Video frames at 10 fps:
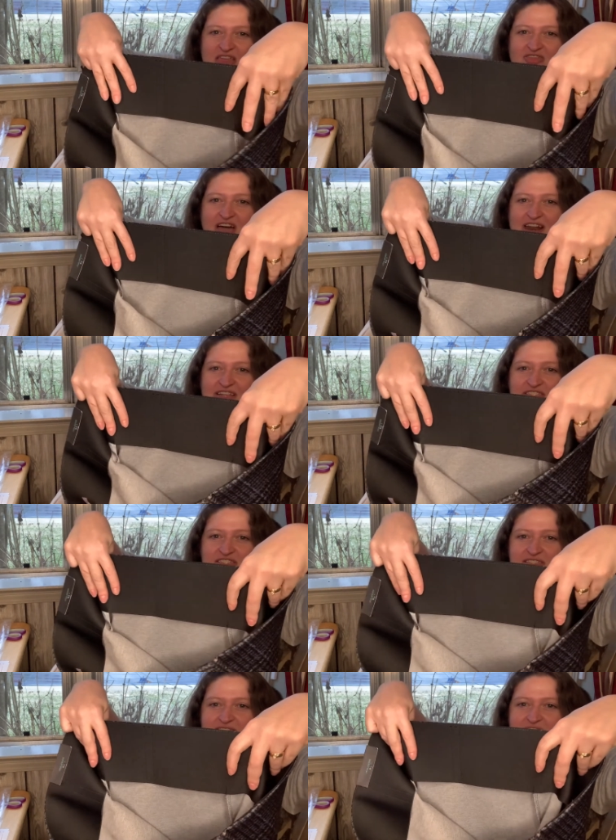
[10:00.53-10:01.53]
That is
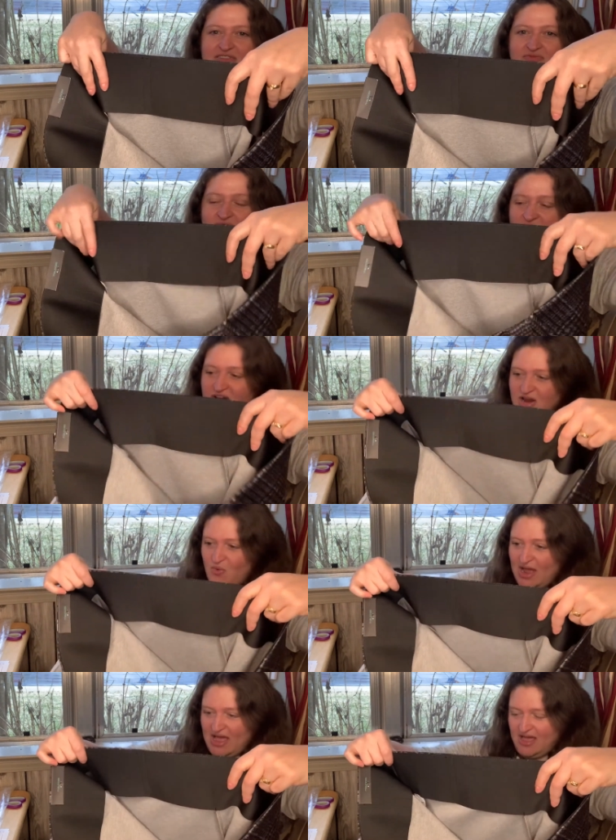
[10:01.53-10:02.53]
very
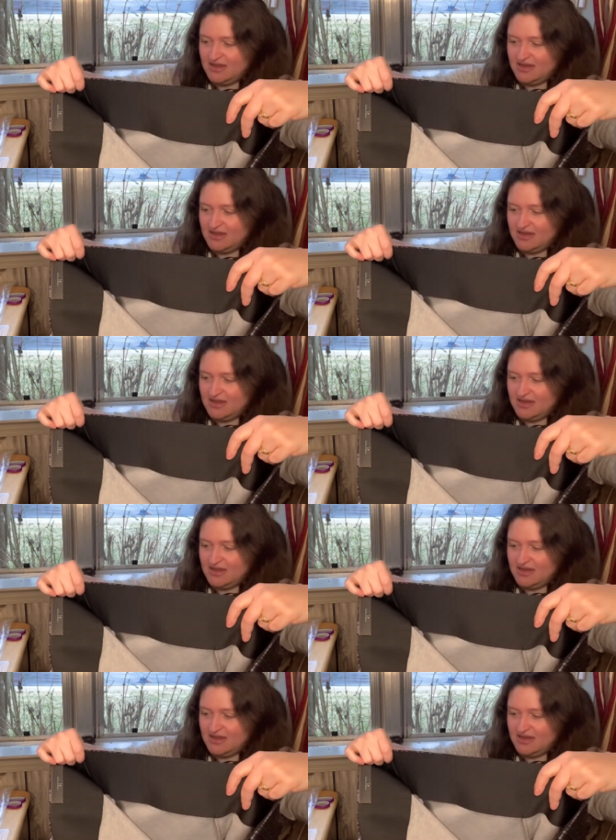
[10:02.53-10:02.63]
wide.